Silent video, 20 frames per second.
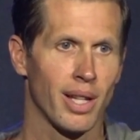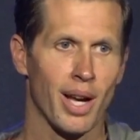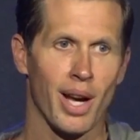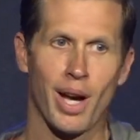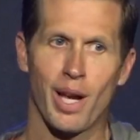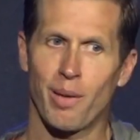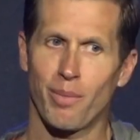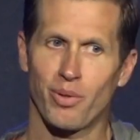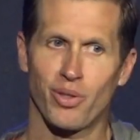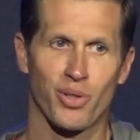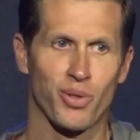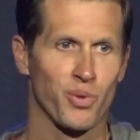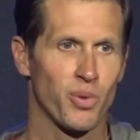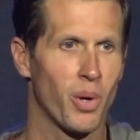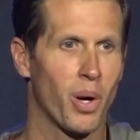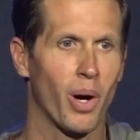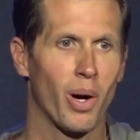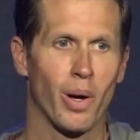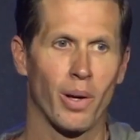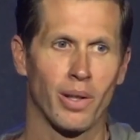I am
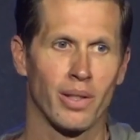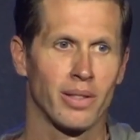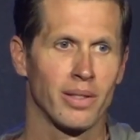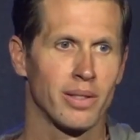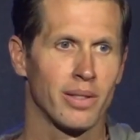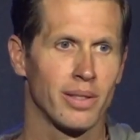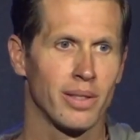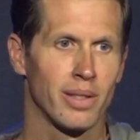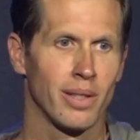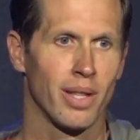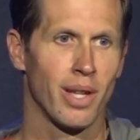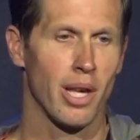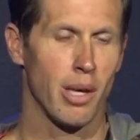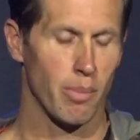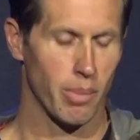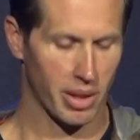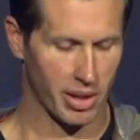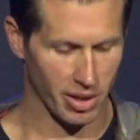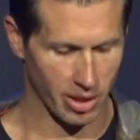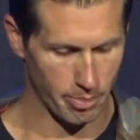strong
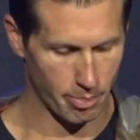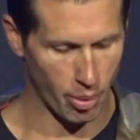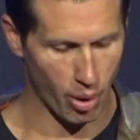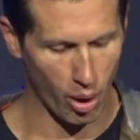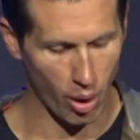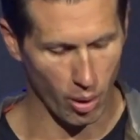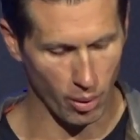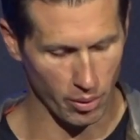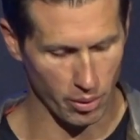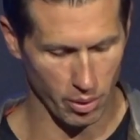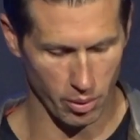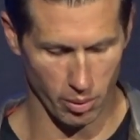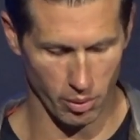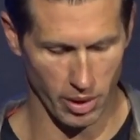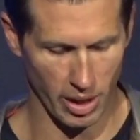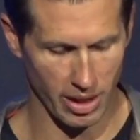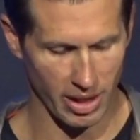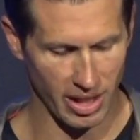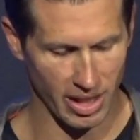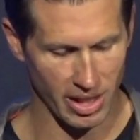because Paul knew
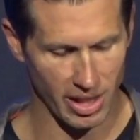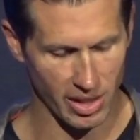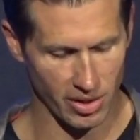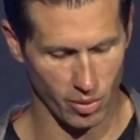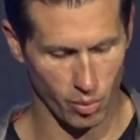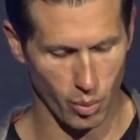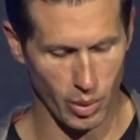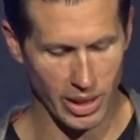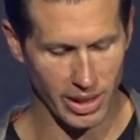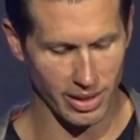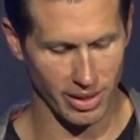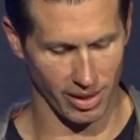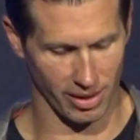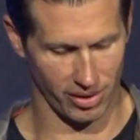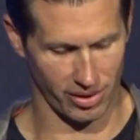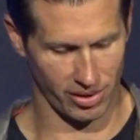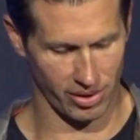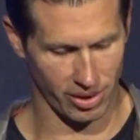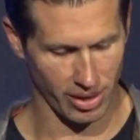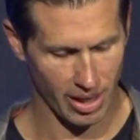that in his
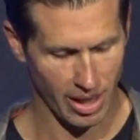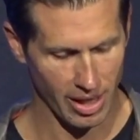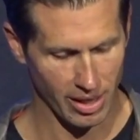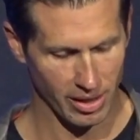weakness